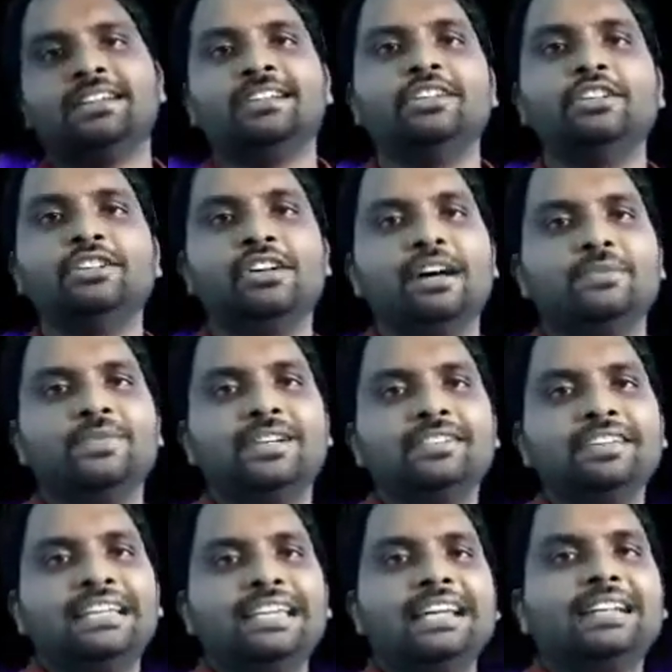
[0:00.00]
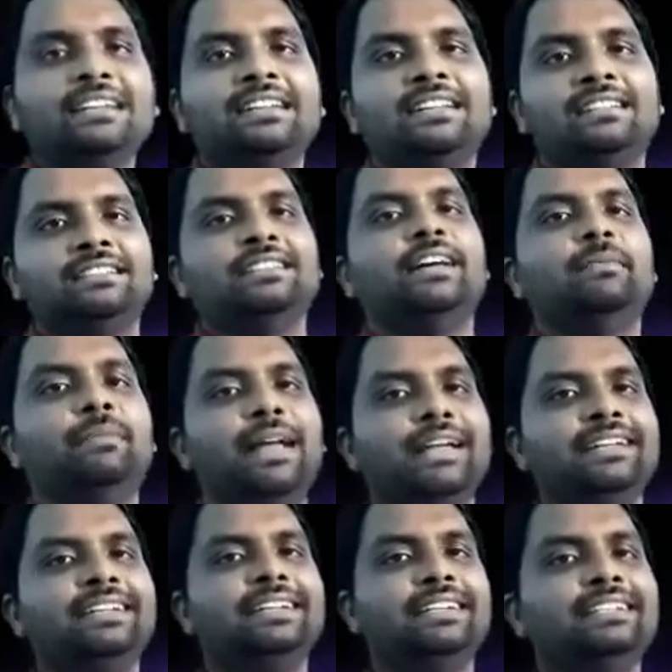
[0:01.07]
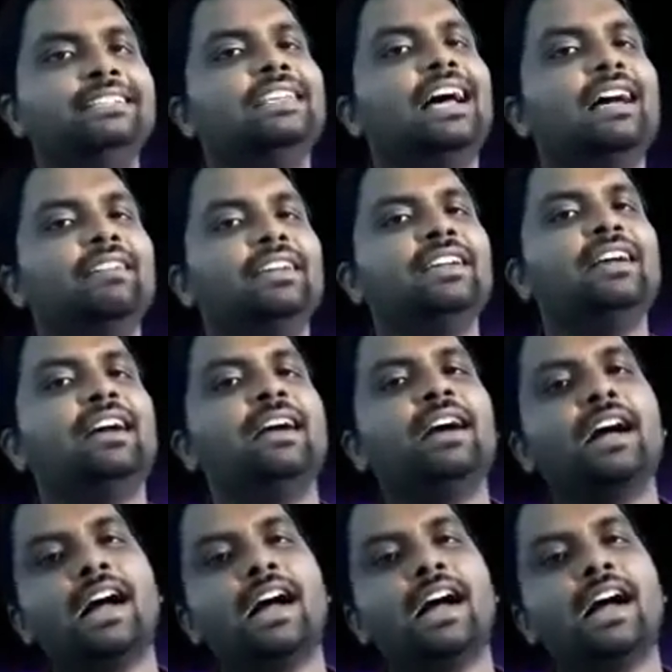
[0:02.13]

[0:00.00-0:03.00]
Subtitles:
Did you observe here? The man, it is having